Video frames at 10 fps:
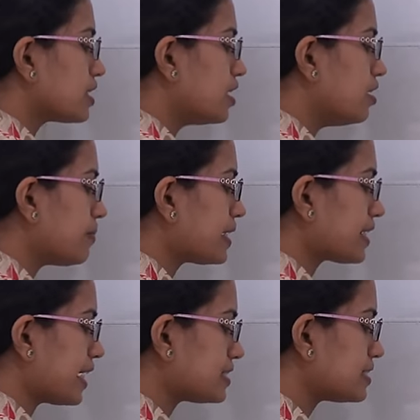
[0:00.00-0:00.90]
government
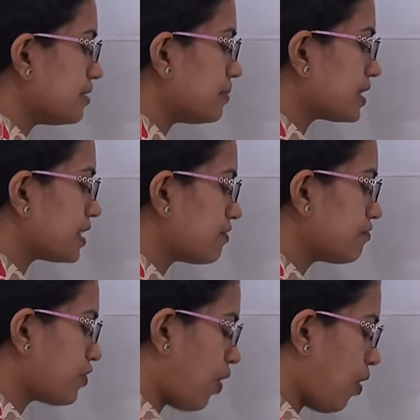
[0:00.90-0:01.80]
gets the money
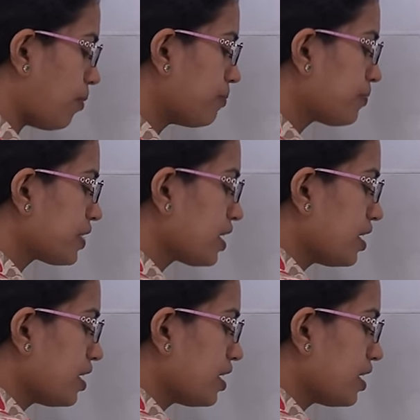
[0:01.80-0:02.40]
from